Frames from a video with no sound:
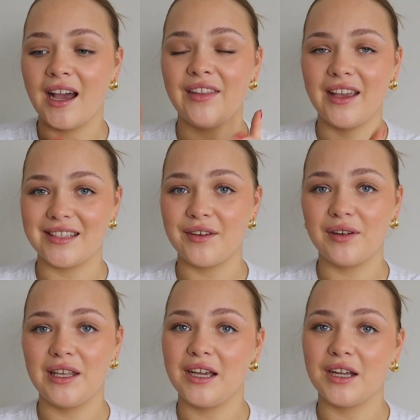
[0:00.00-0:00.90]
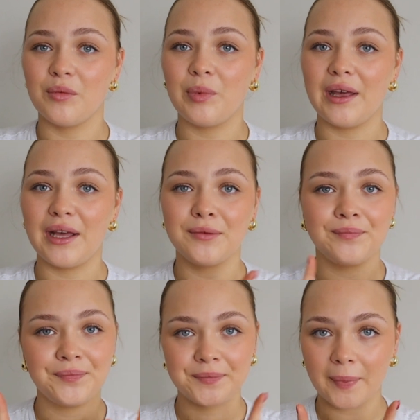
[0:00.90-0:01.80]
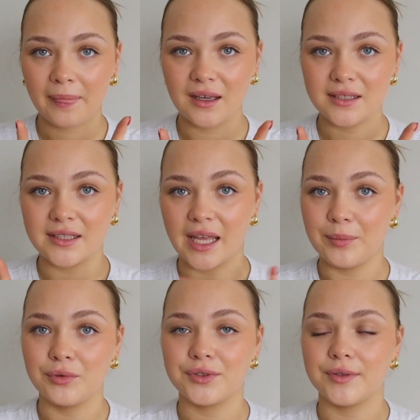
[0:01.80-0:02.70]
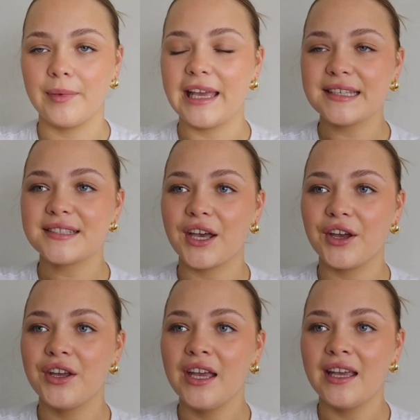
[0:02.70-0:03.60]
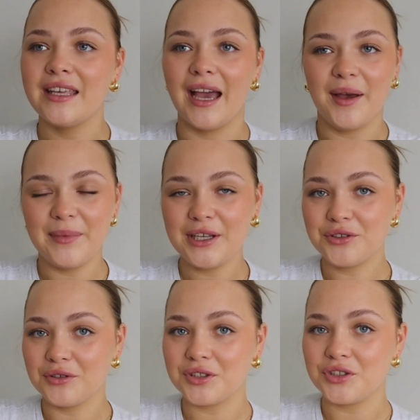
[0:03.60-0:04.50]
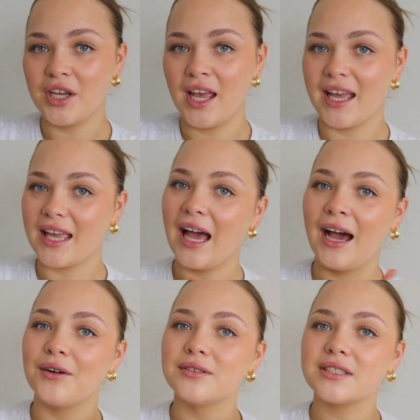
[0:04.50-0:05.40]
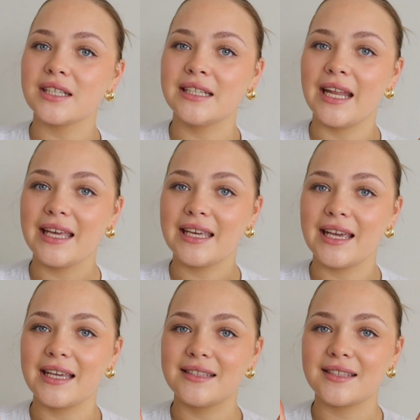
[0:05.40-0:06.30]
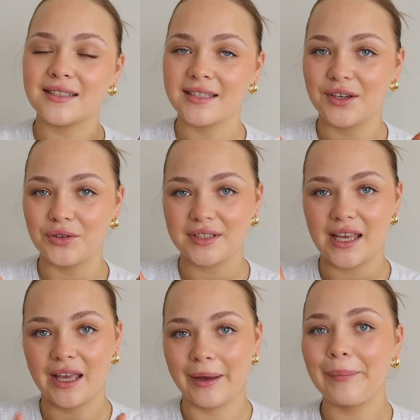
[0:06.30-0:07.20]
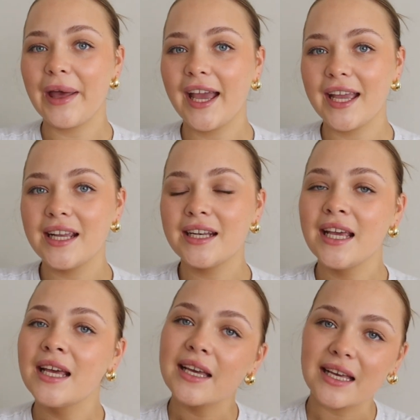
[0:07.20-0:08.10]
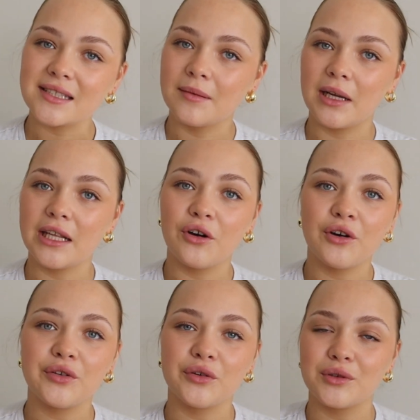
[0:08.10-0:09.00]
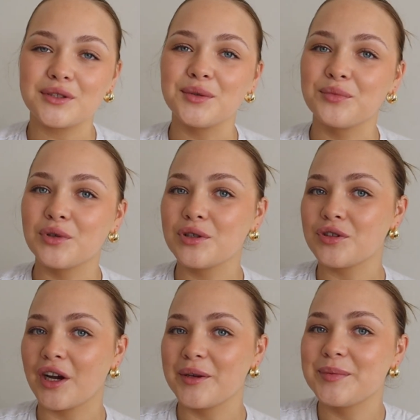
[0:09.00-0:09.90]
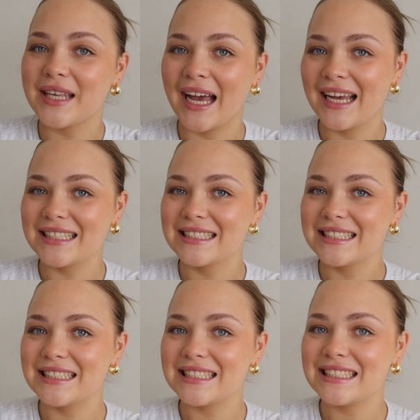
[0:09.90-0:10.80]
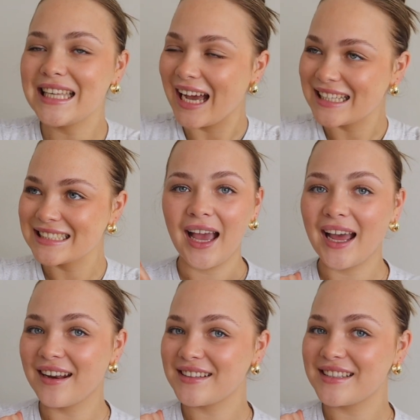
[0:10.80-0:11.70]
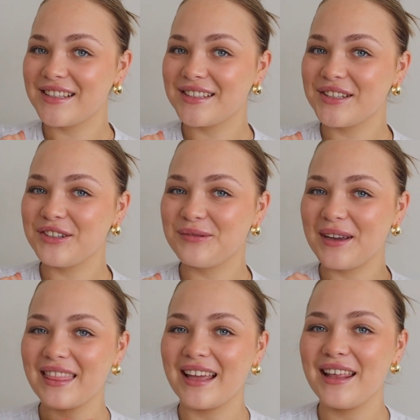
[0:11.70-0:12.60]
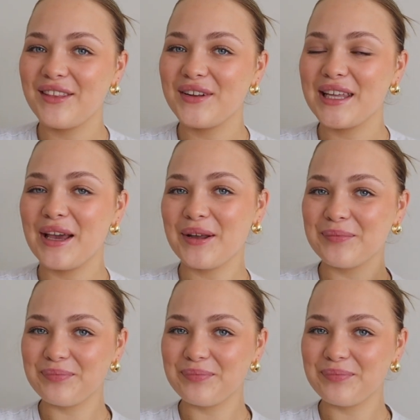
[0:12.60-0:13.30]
and they're definitely gonna be staples for me. So yeah, make sure to check out Naked's Singles Day campaign, get some money off your autumn wardrobes, and yeah, and I'll see you soon with another video.